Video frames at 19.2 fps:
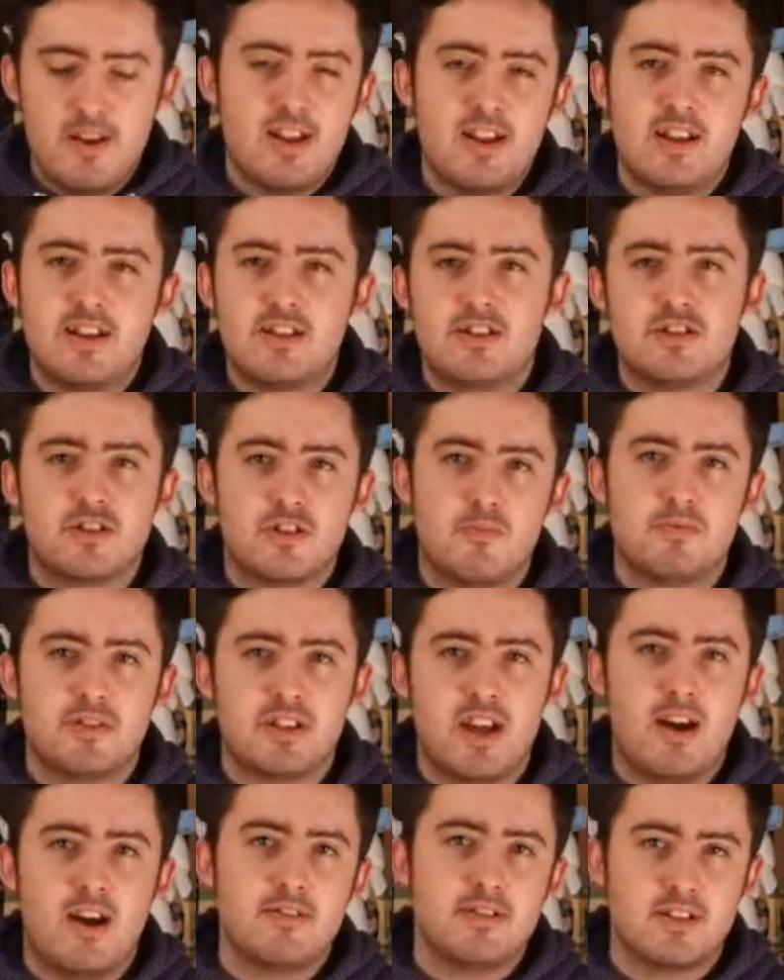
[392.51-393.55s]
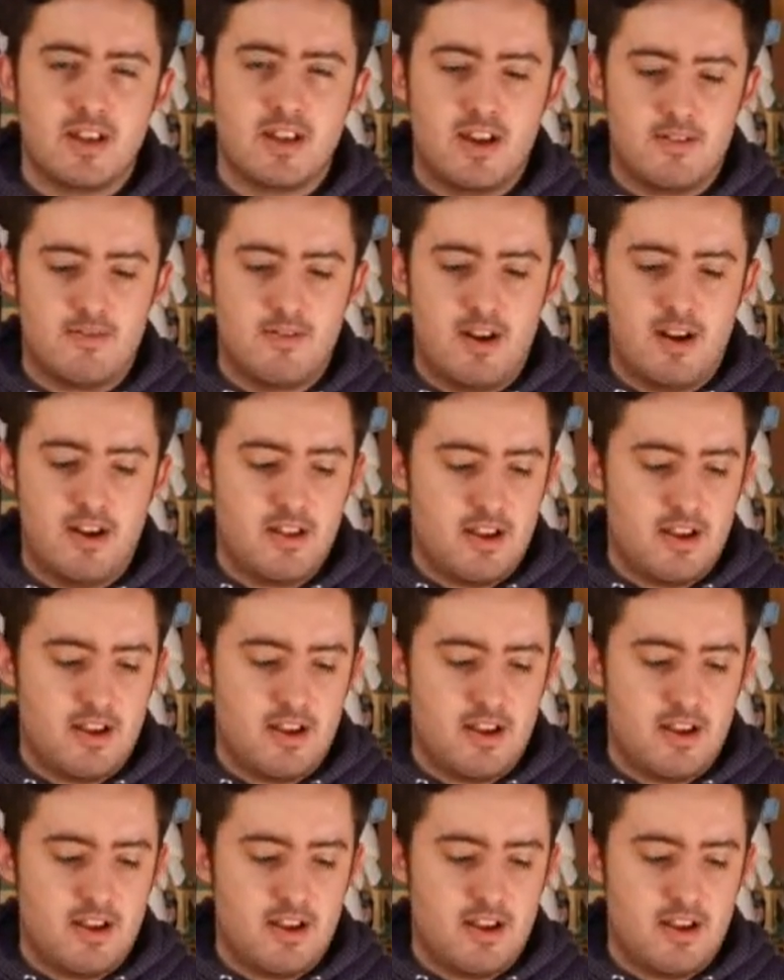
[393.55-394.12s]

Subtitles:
it just comes down to that, right?